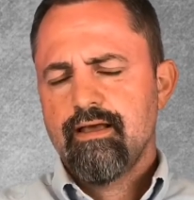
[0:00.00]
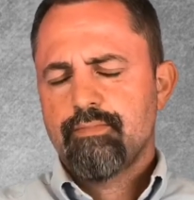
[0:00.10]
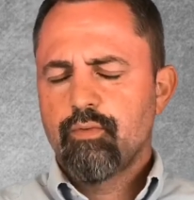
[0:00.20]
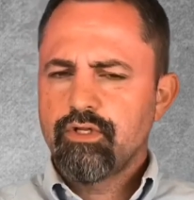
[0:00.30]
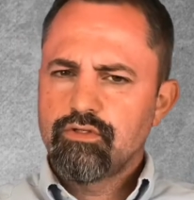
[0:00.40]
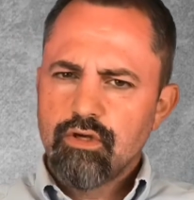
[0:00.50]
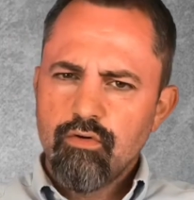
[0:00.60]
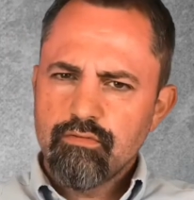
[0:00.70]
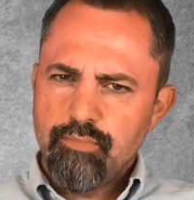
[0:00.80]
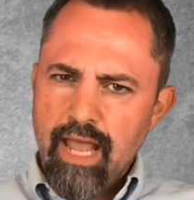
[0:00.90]
But when you
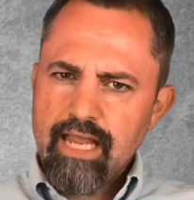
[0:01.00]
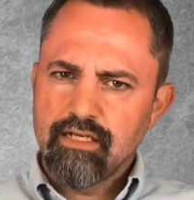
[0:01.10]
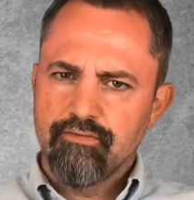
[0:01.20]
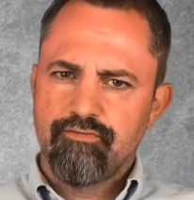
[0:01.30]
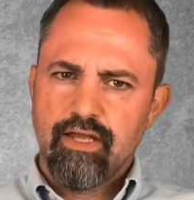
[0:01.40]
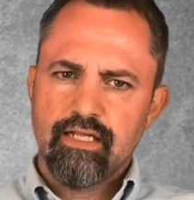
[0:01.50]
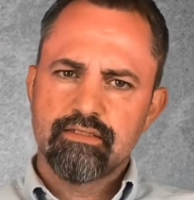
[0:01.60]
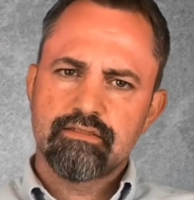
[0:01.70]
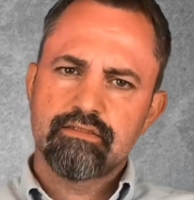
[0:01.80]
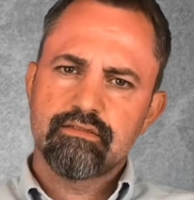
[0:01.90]
don't paint a
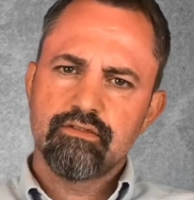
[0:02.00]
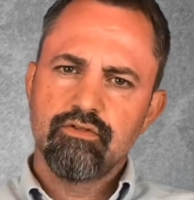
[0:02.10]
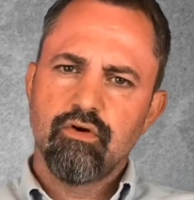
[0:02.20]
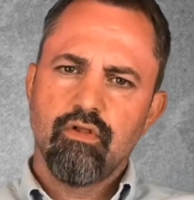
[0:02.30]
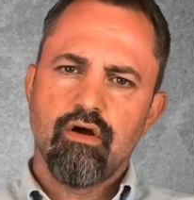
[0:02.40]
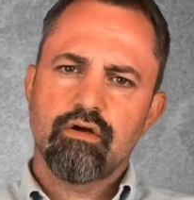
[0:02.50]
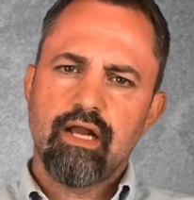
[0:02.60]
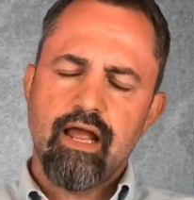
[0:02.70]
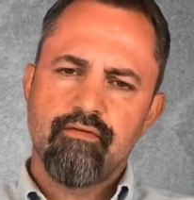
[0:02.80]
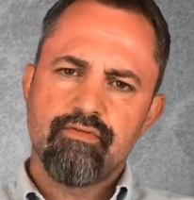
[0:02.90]
fence, you no longer
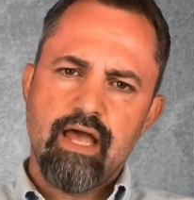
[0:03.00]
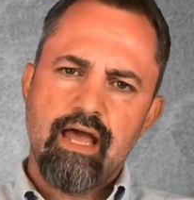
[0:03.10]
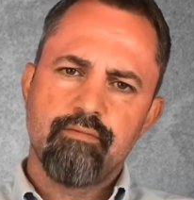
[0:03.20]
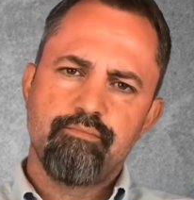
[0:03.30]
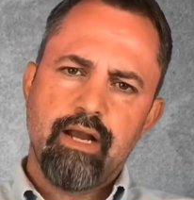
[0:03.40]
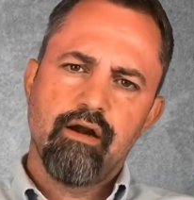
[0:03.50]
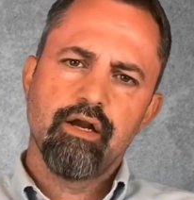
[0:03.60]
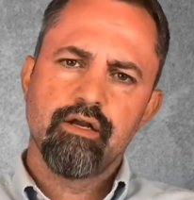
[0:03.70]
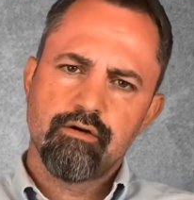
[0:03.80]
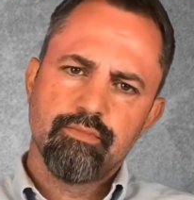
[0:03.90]
have that
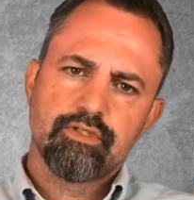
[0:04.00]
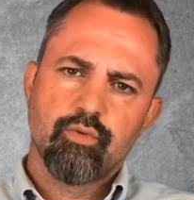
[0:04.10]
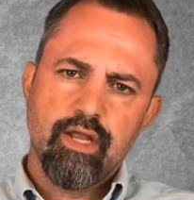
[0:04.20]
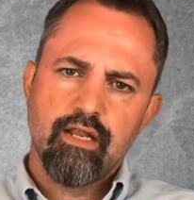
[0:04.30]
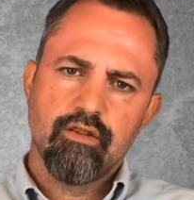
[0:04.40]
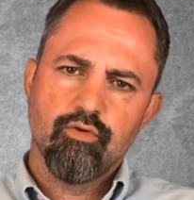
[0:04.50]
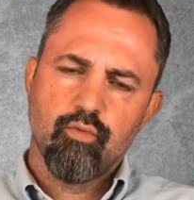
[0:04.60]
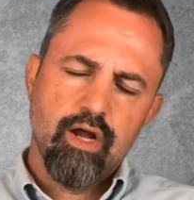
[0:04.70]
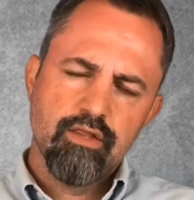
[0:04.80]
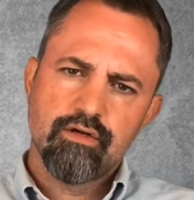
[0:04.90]
barrier between the
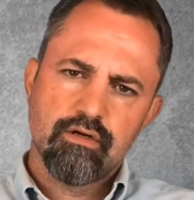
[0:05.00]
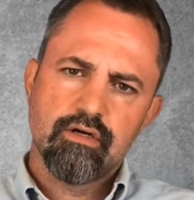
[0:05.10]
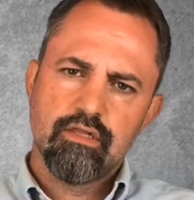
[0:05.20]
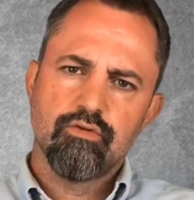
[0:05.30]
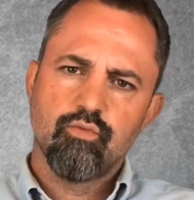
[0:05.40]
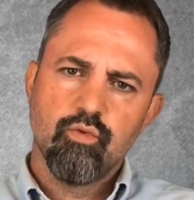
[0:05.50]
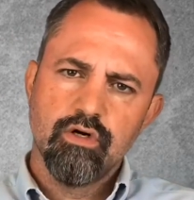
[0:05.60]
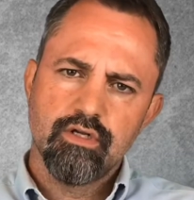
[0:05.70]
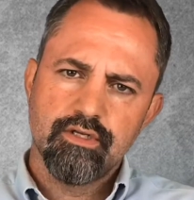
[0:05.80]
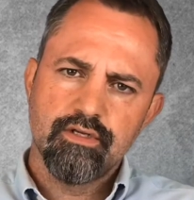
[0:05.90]
weather and the
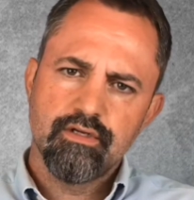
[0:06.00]
wood.